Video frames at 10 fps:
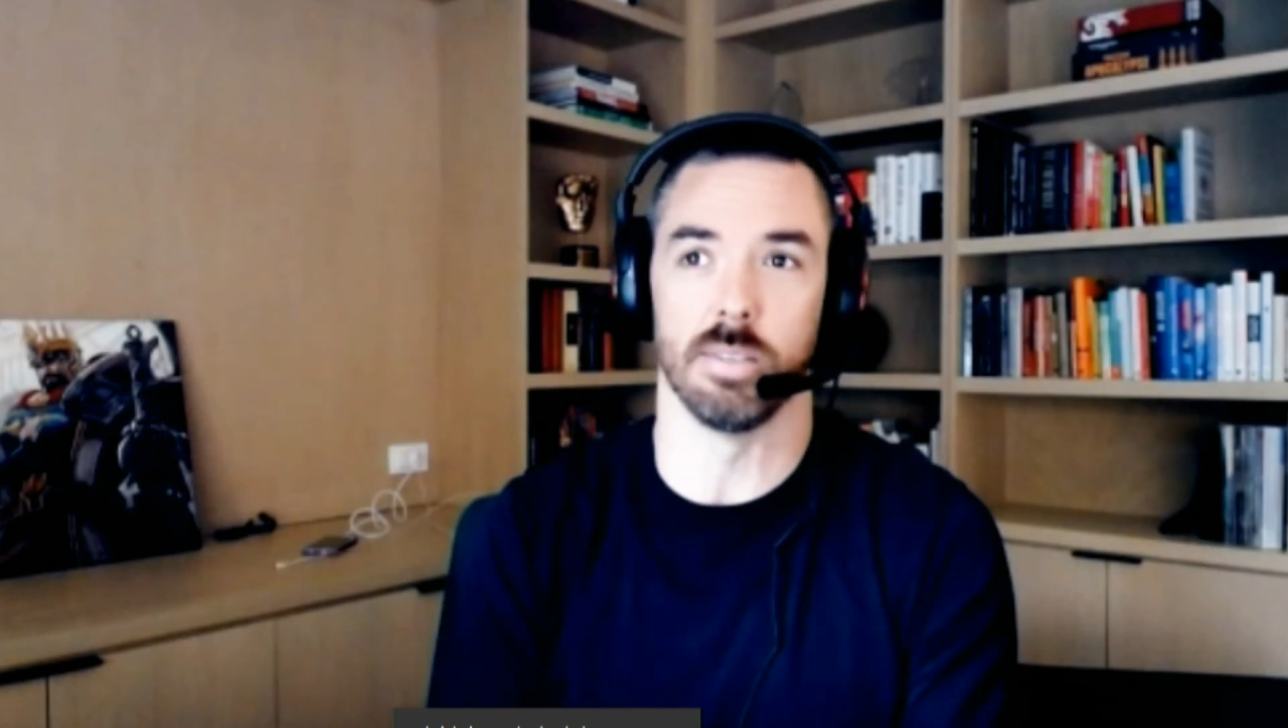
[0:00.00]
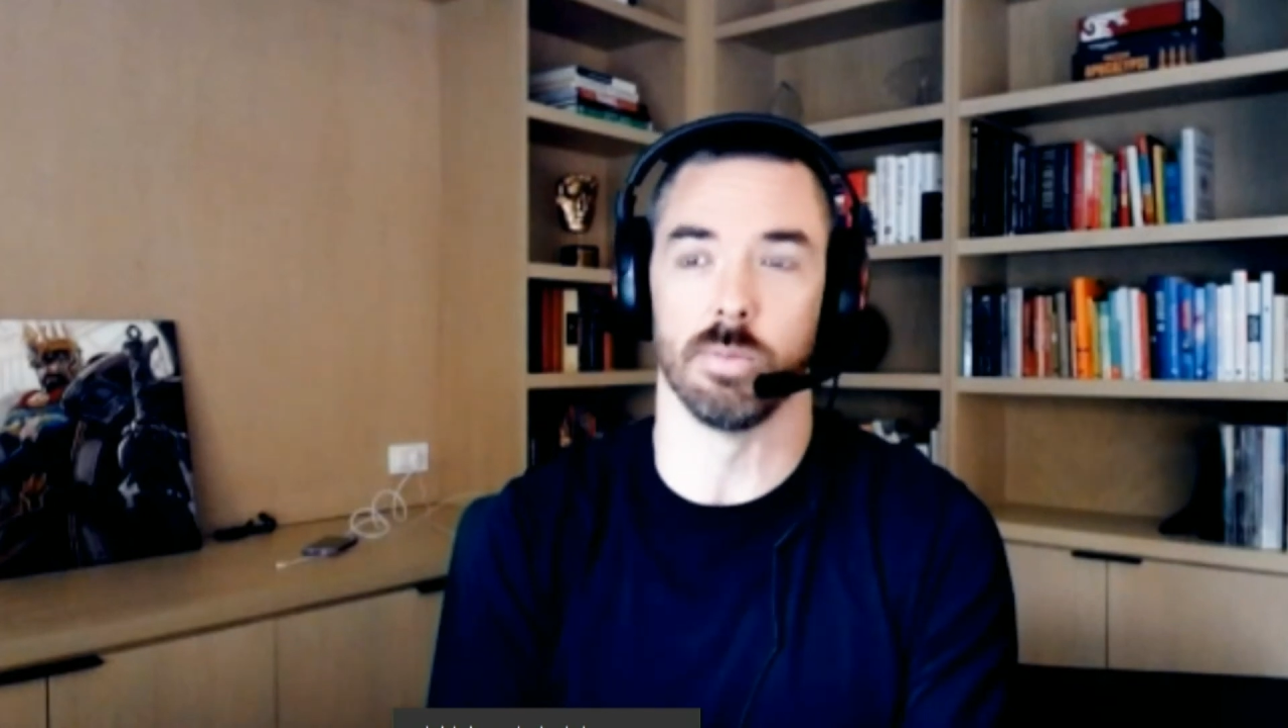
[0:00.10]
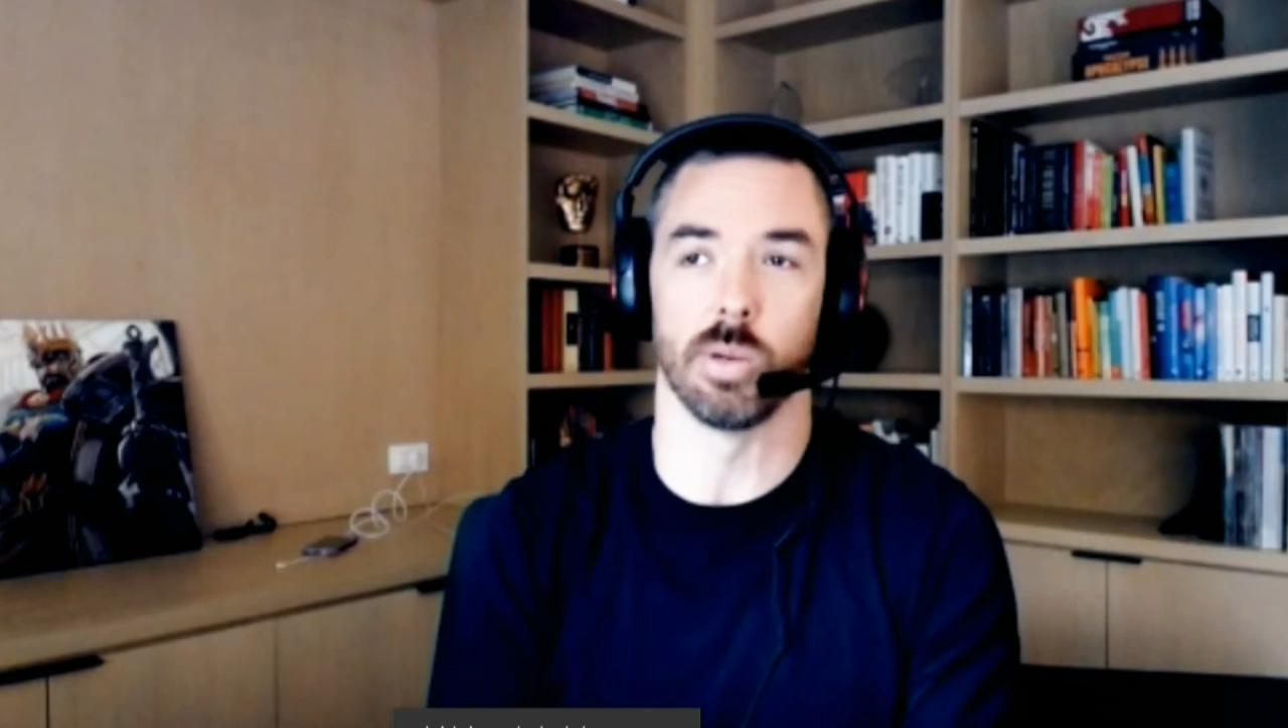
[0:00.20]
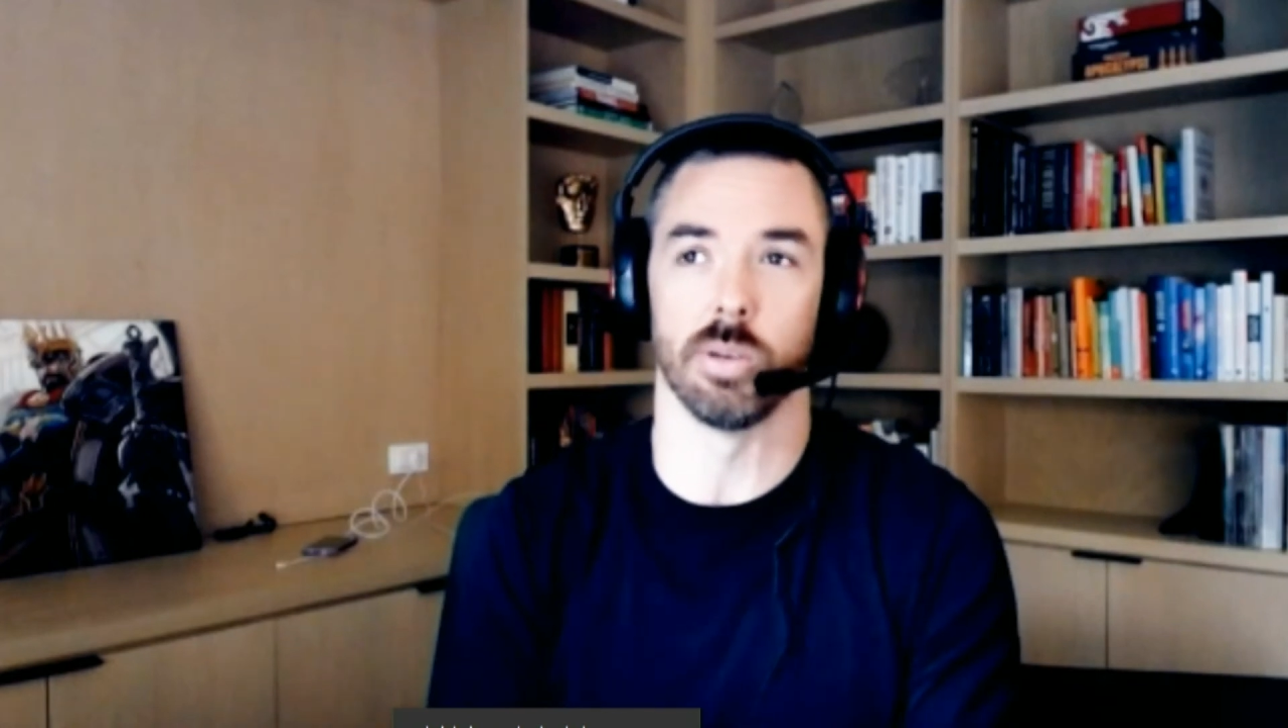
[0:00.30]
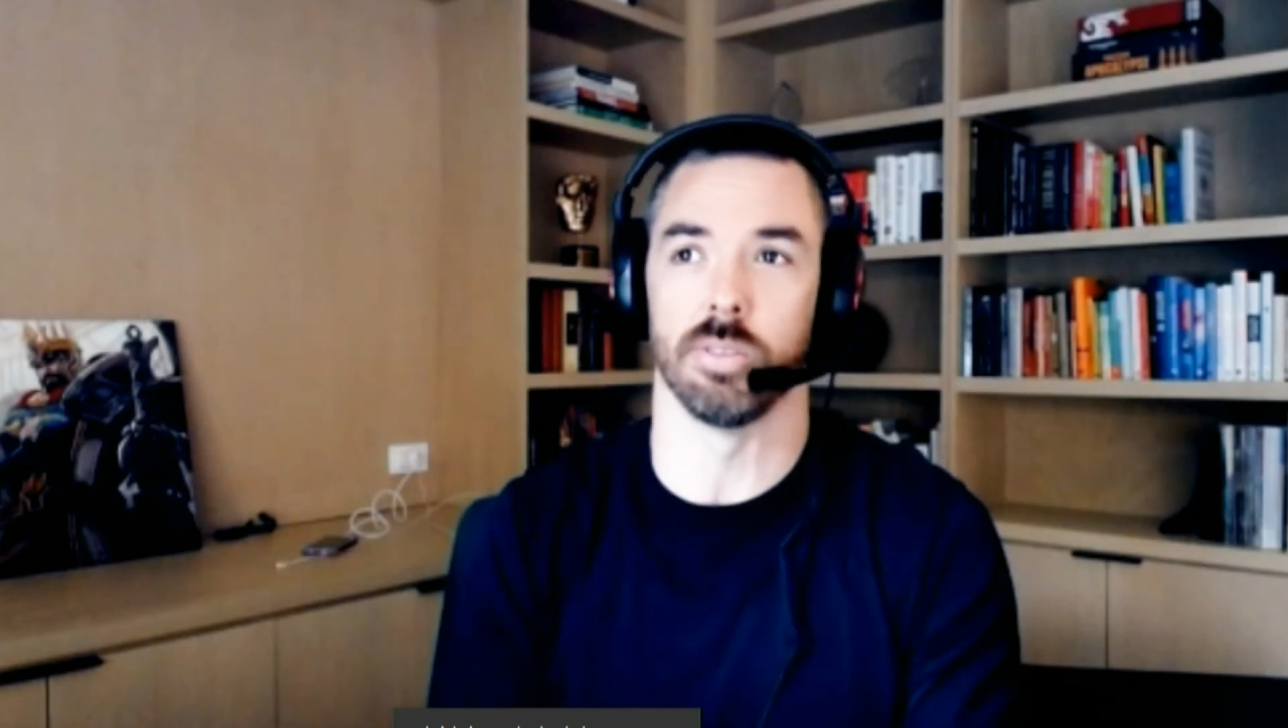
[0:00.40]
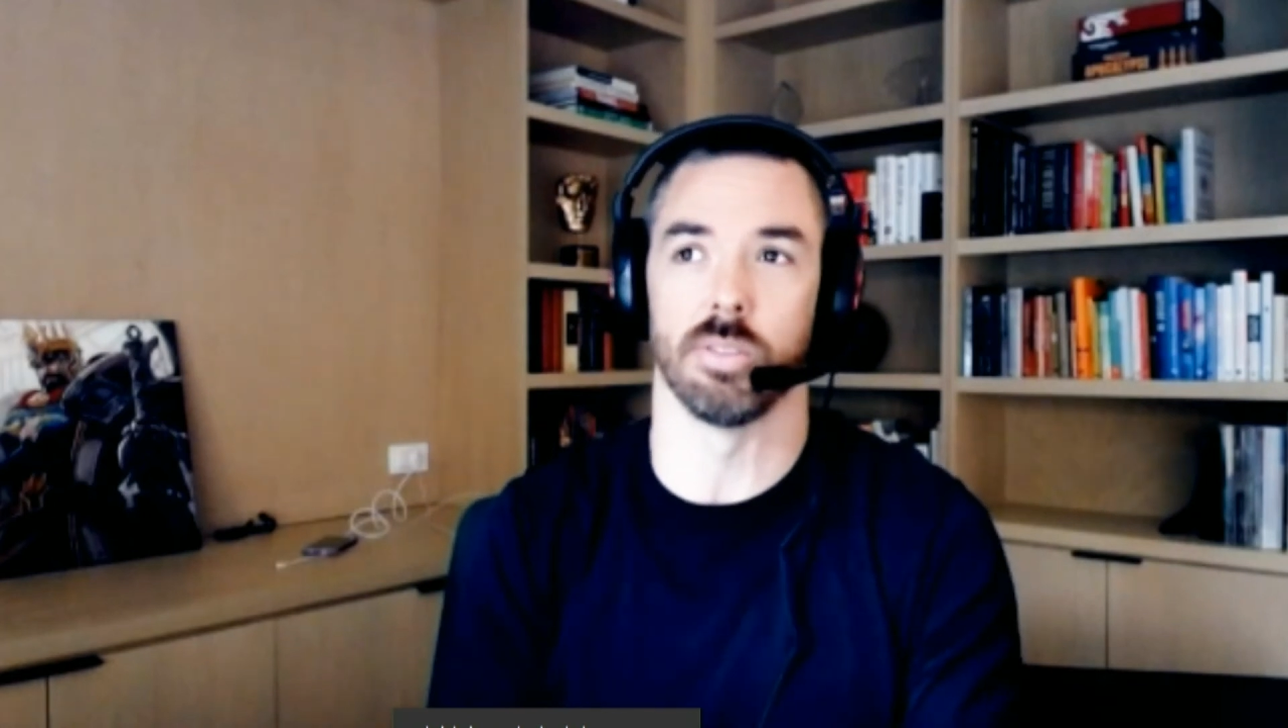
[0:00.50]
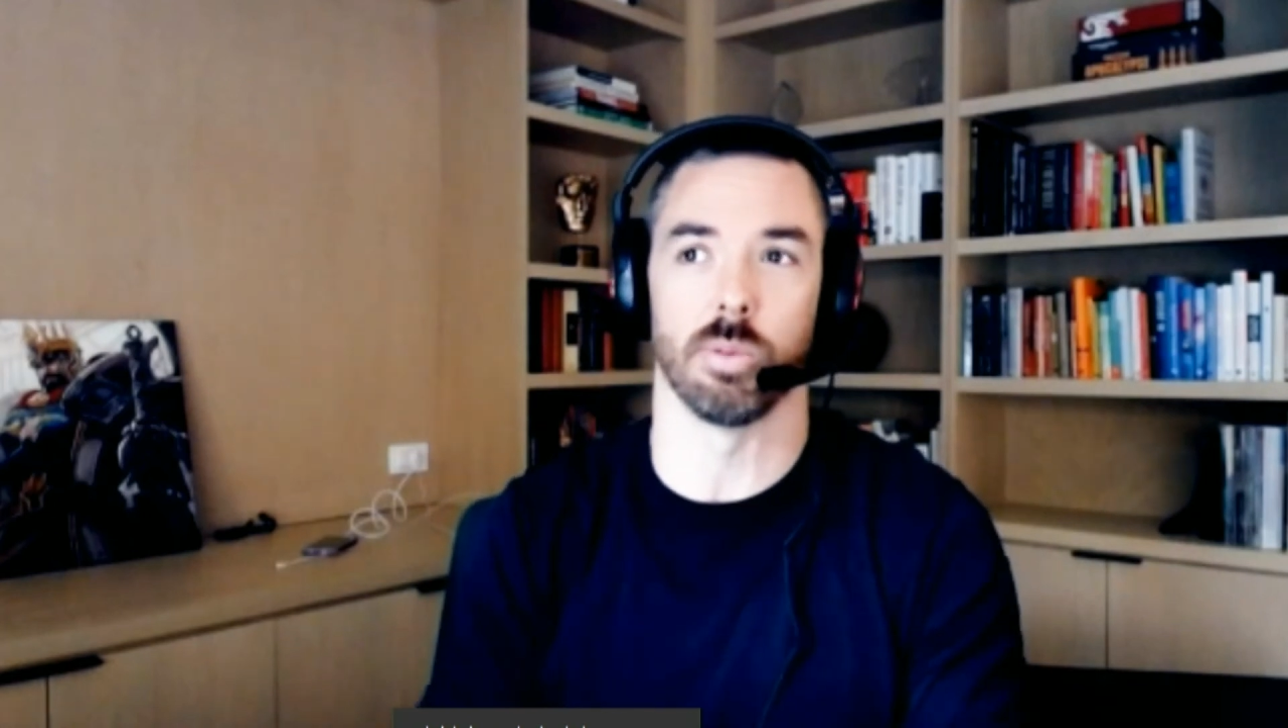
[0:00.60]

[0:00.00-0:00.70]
and we were